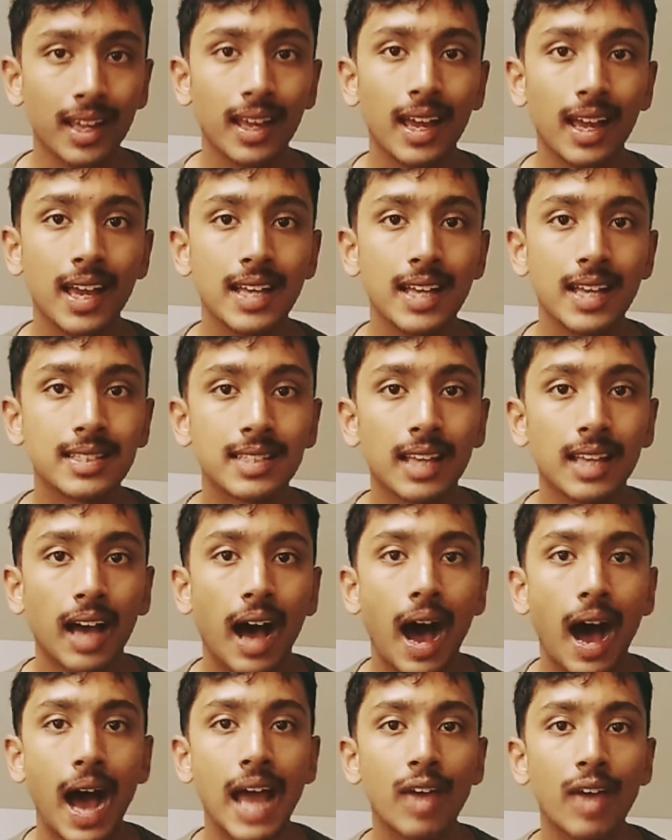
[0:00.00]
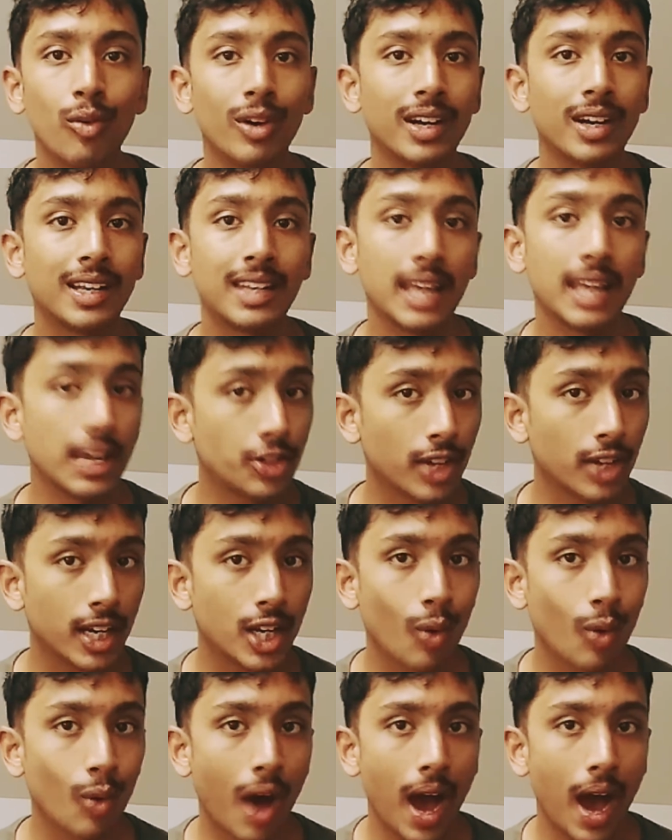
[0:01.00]
is I would teach it
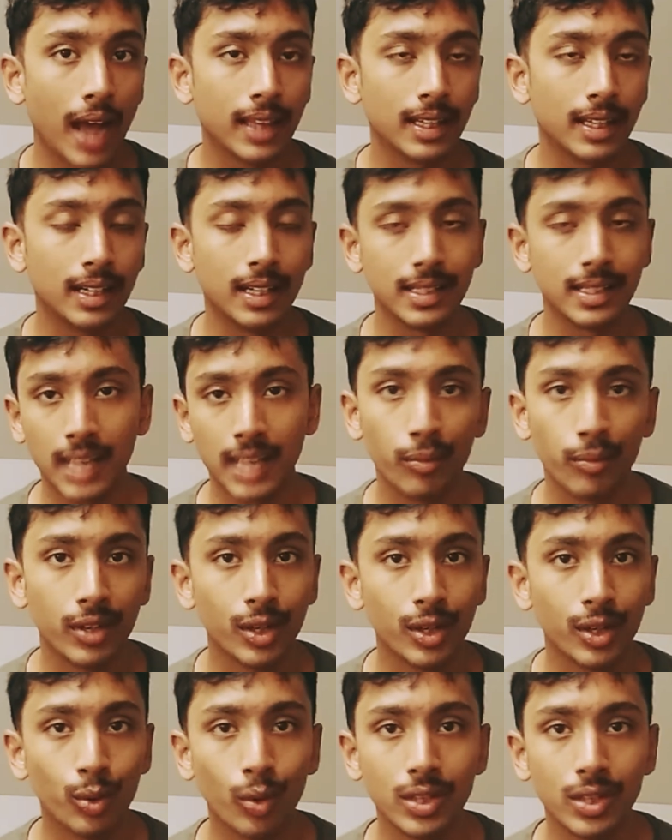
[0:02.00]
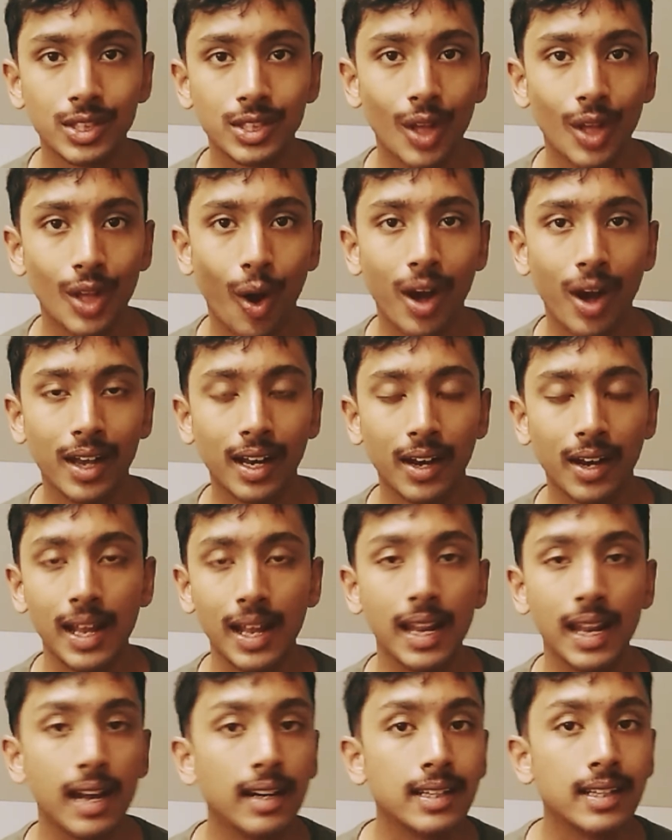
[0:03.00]
to either someone who is not
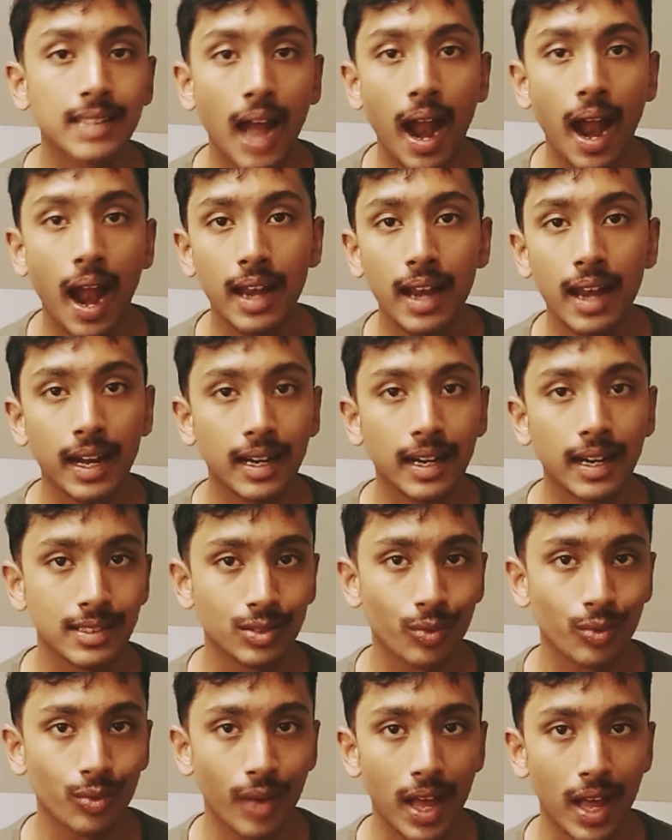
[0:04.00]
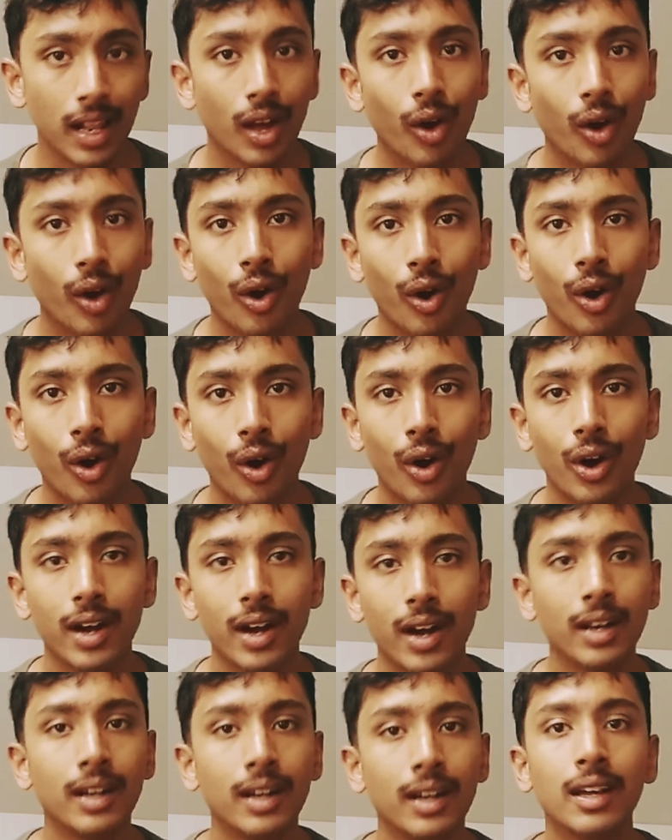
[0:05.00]
really understanding it as well, or
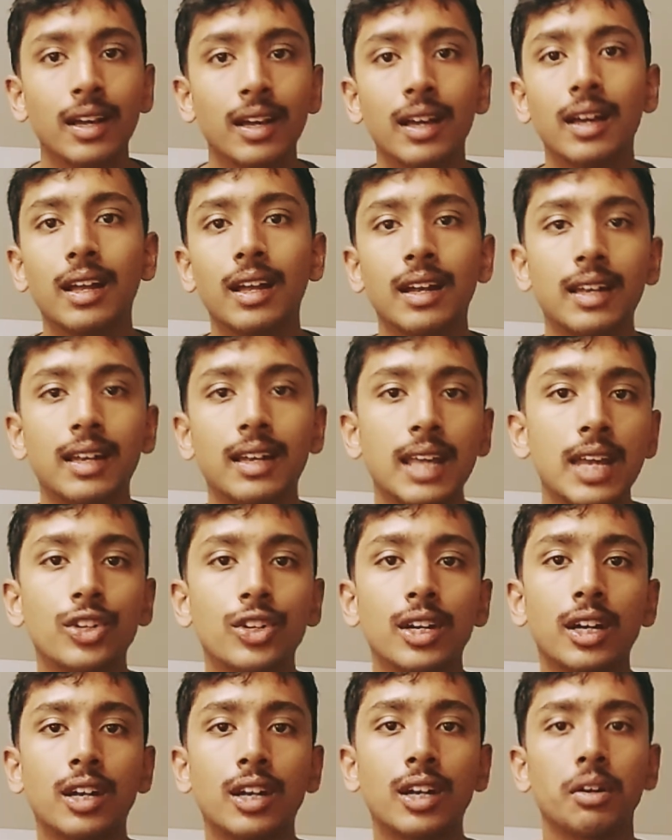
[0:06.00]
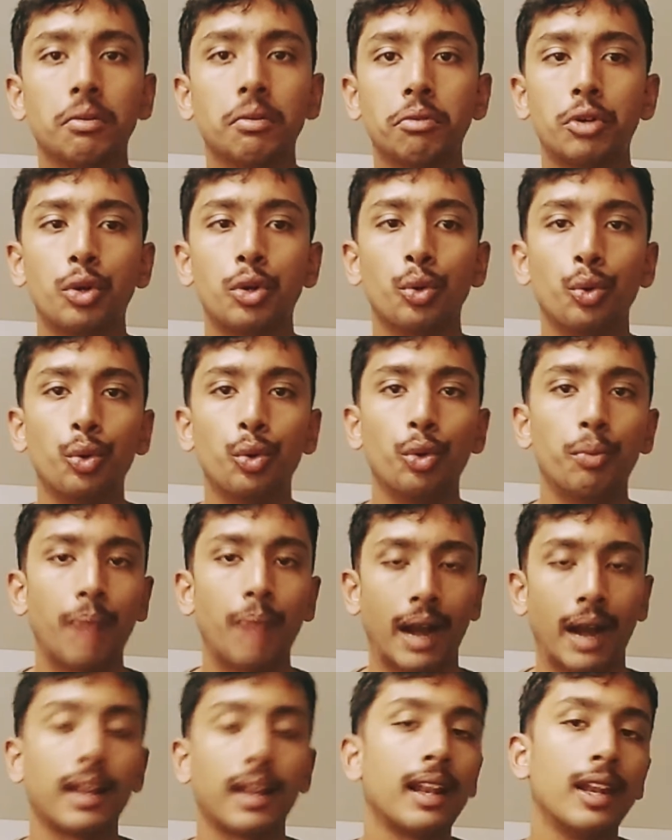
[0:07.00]
teach it to
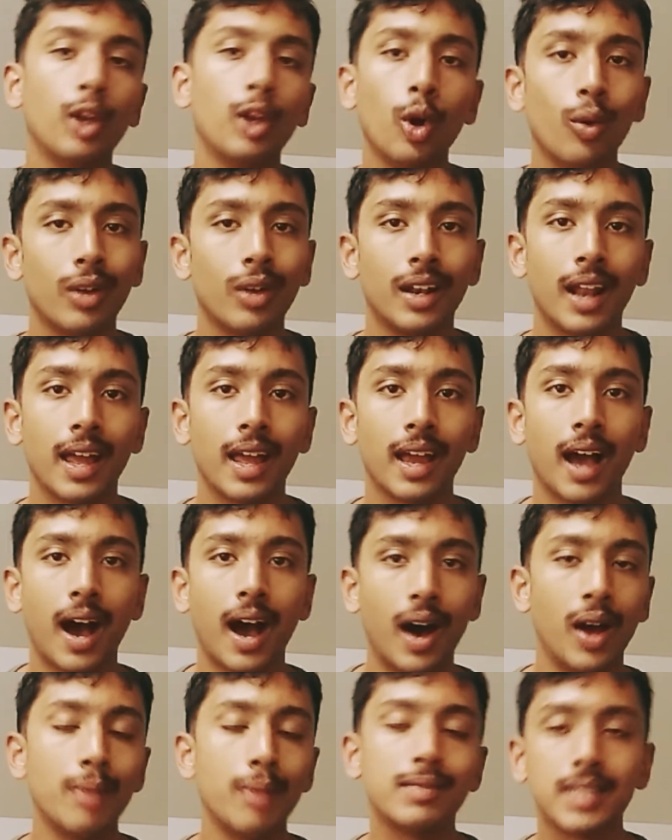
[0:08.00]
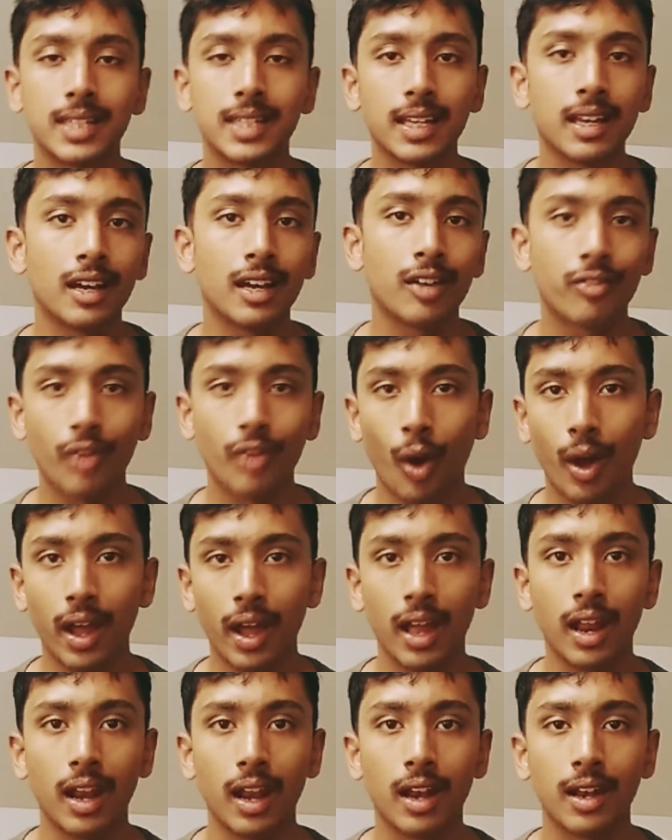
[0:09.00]
practically no one, like how I'm sitting here
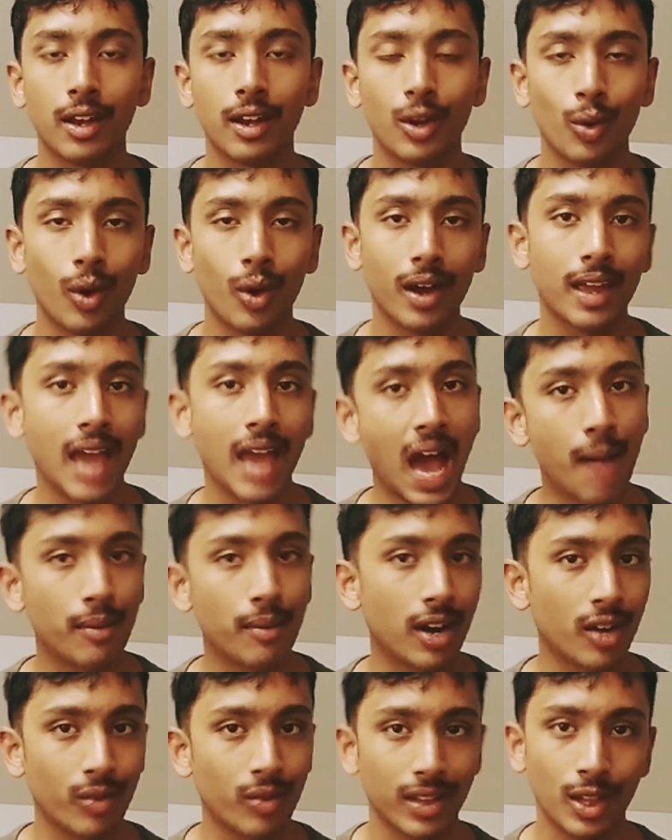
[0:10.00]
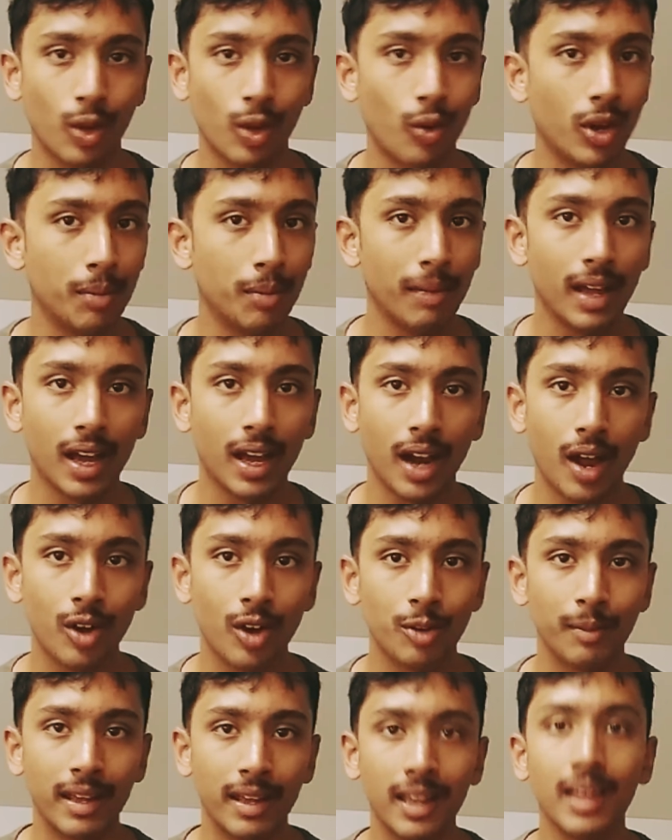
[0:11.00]
talking into a camera with no one being
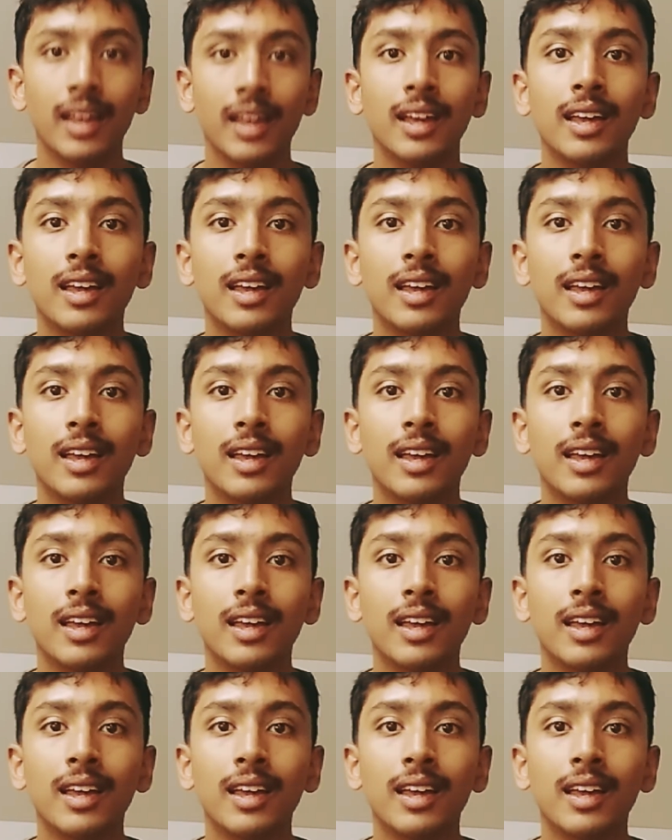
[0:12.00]
around me.